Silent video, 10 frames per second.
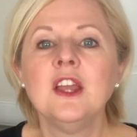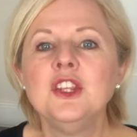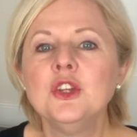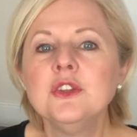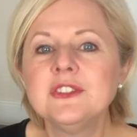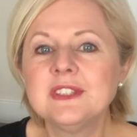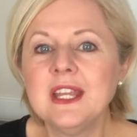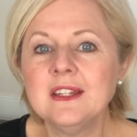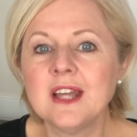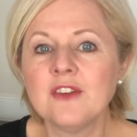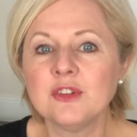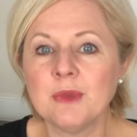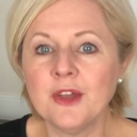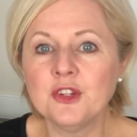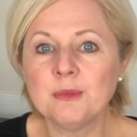you'll stand out from
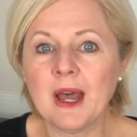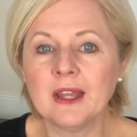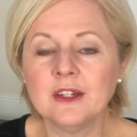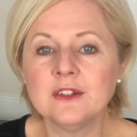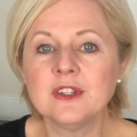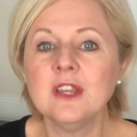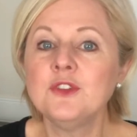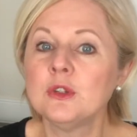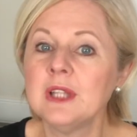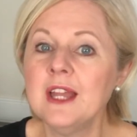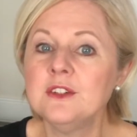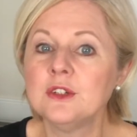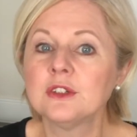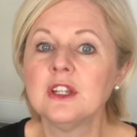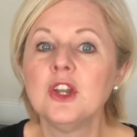other buyers if your
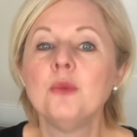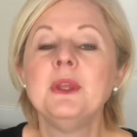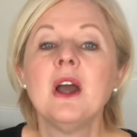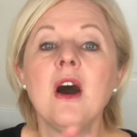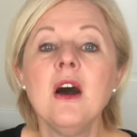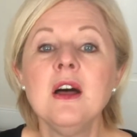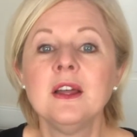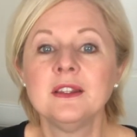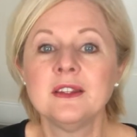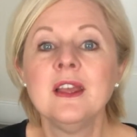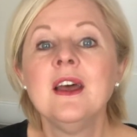lender can go beyond